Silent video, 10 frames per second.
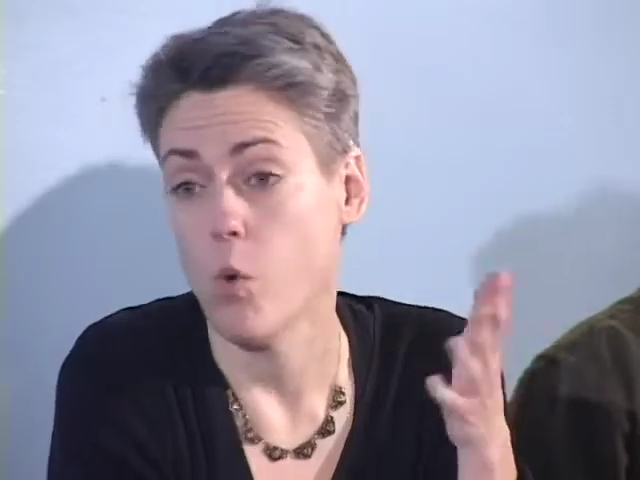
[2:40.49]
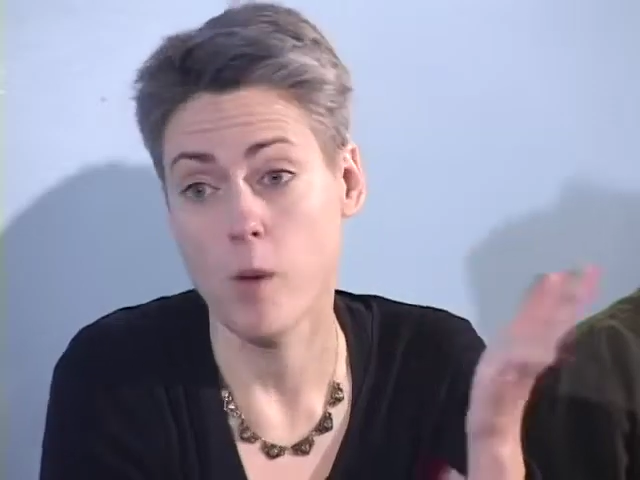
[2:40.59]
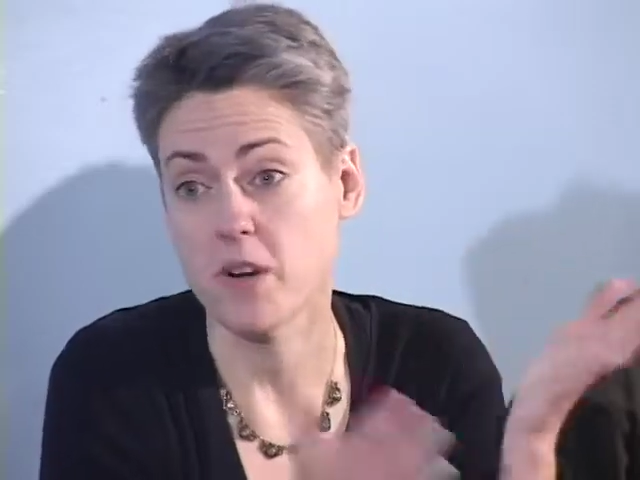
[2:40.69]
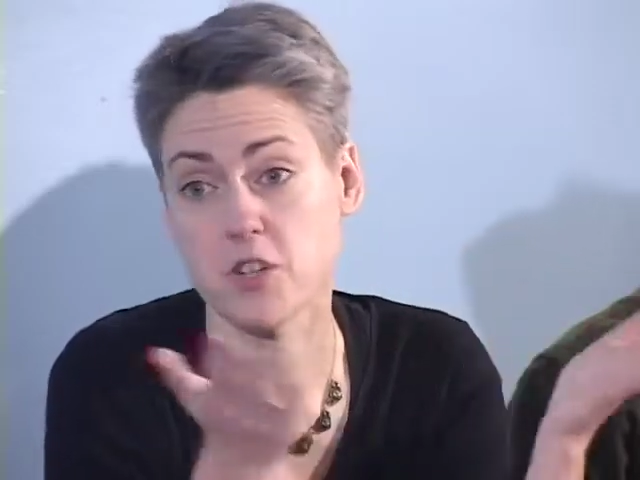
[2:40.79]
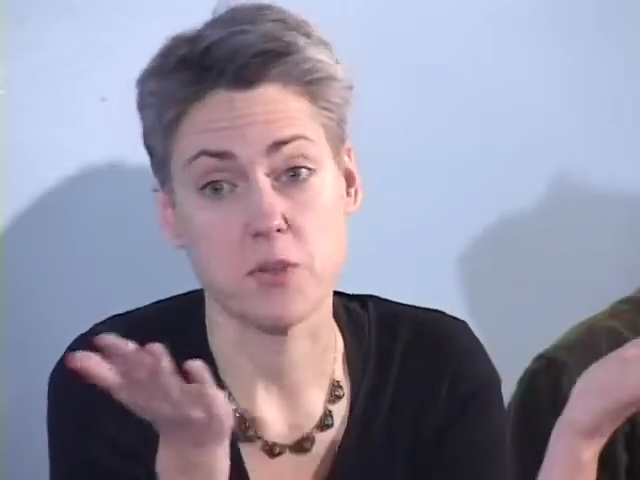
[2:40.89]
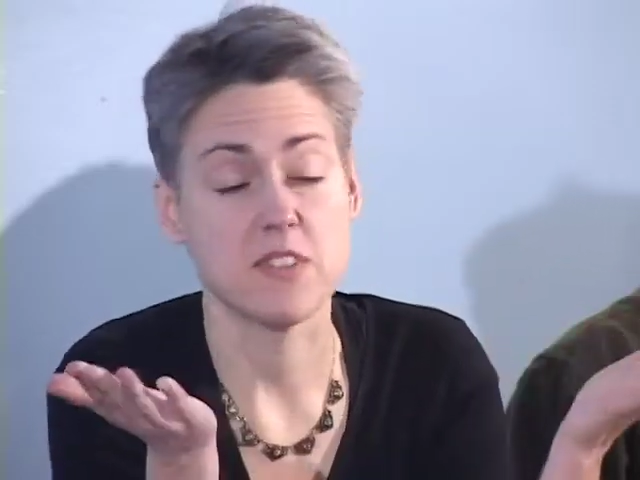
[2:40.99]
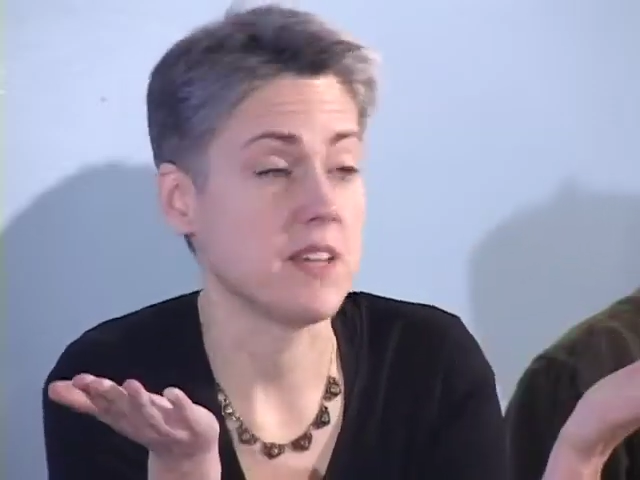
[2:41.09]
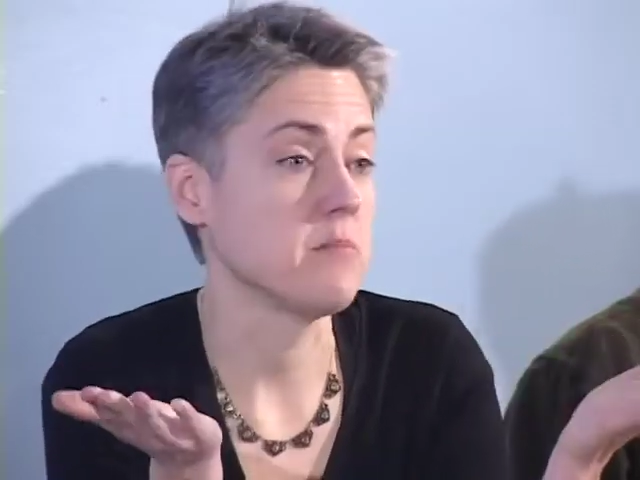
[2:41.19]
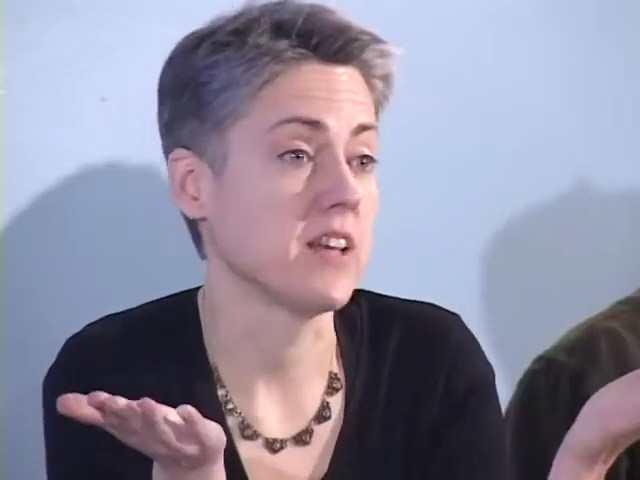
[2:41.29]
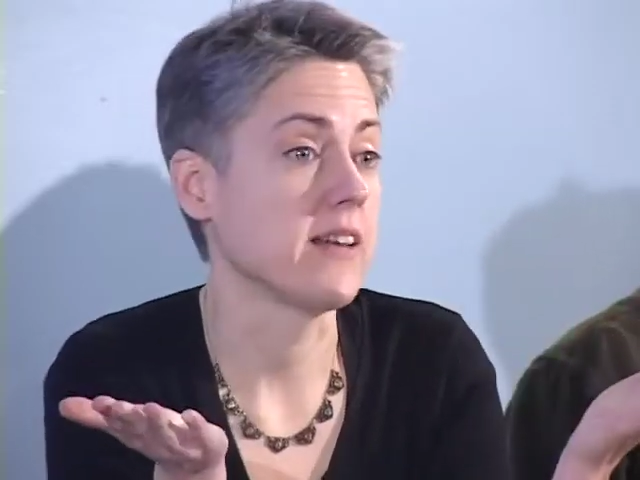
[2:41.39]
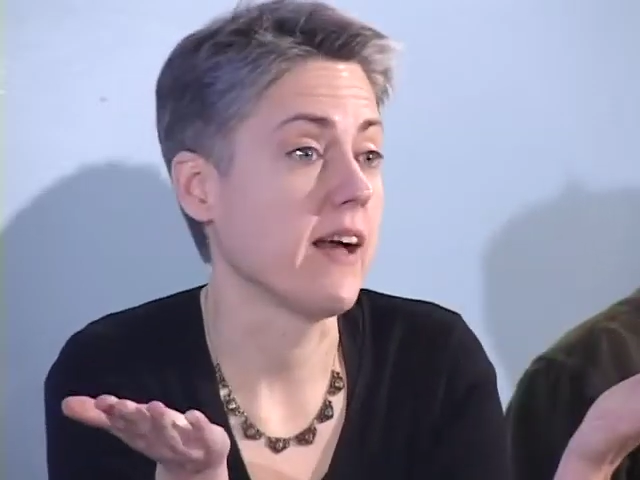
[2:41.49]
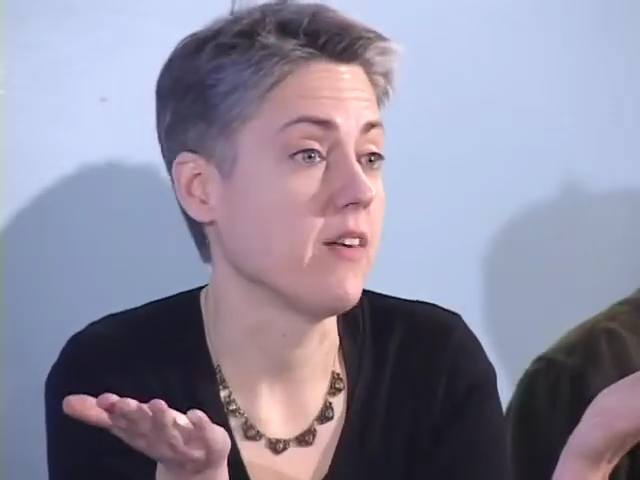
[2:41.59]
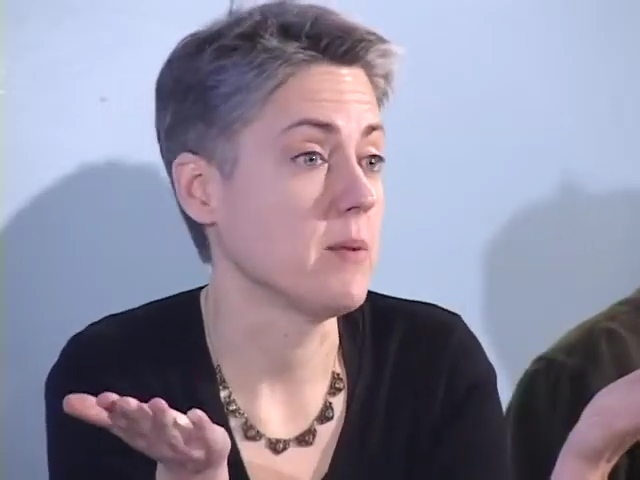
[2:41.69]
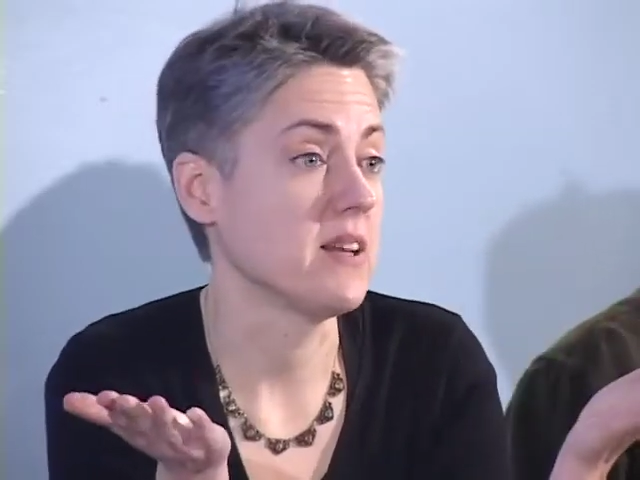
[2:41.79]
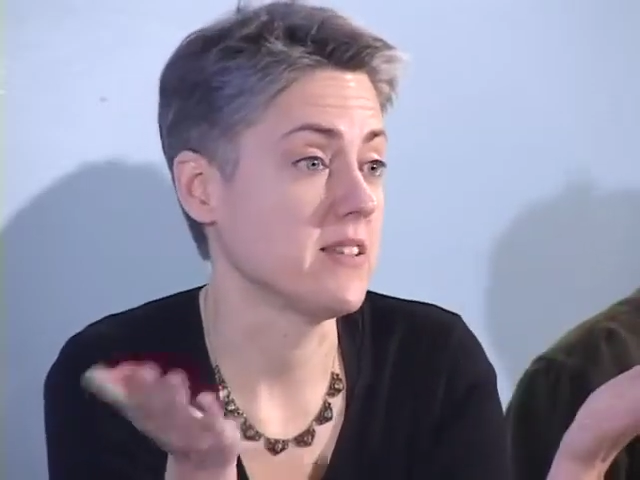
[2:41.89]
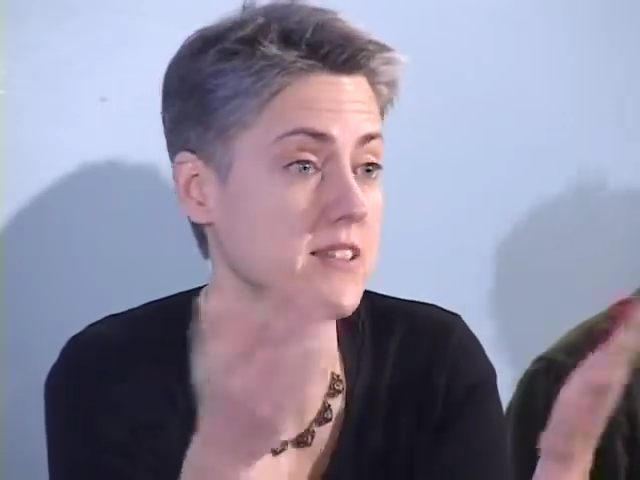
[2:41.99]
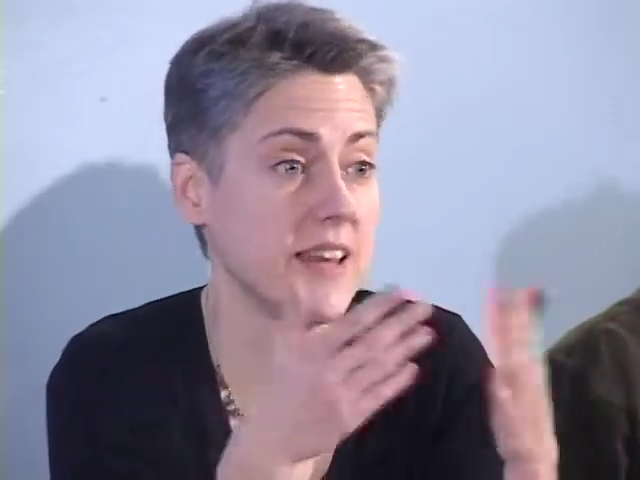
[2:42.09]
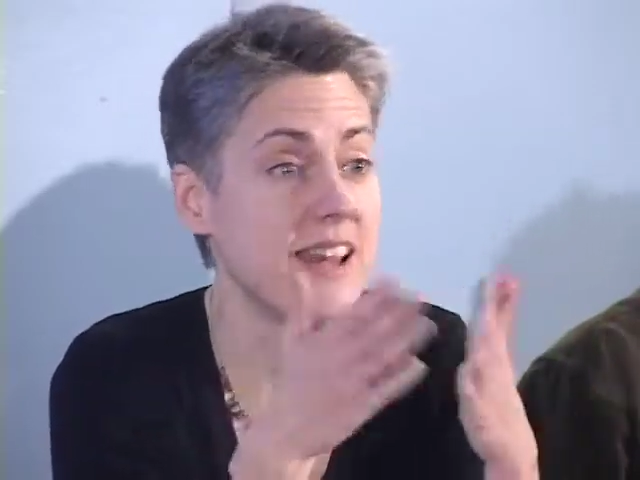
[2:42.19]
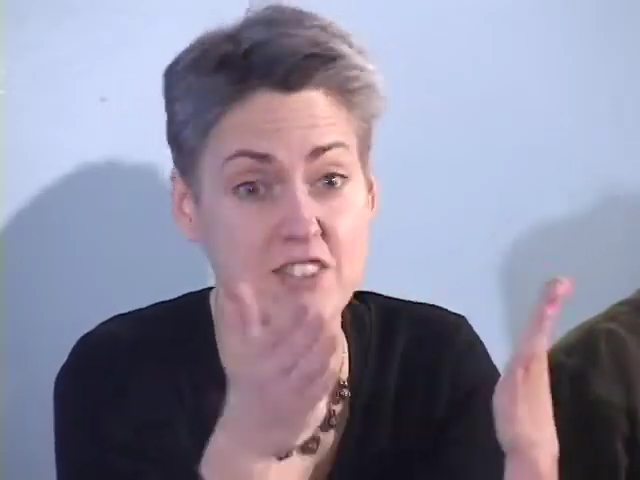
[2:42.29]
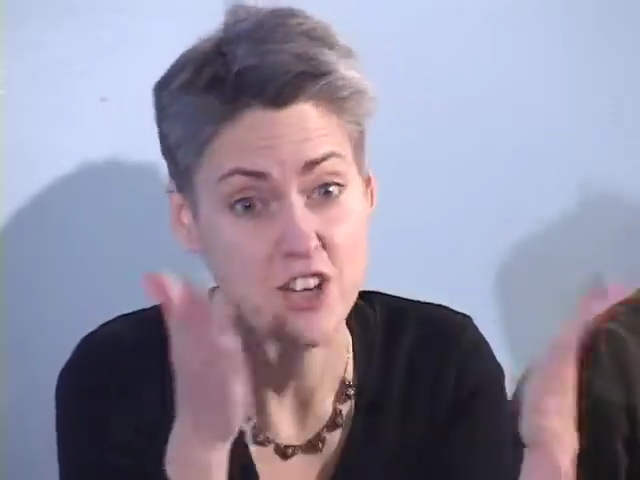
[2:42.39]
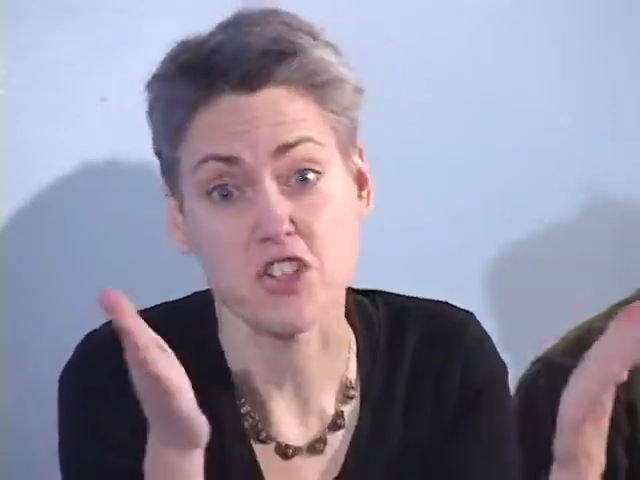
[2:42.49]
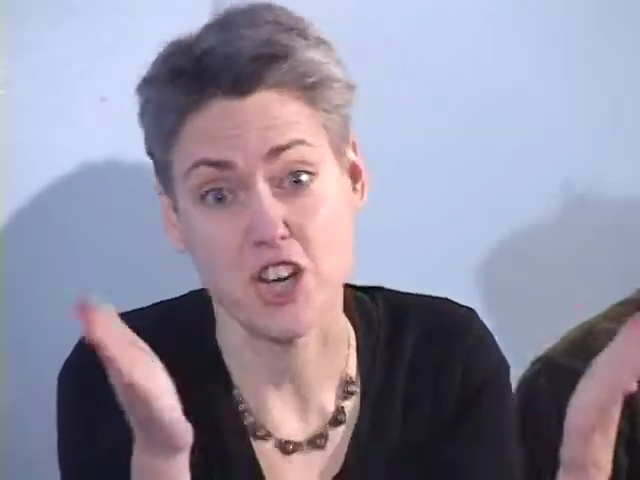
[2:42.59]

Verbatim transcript: Walmart's doing the same thing now. I mean, it's, it has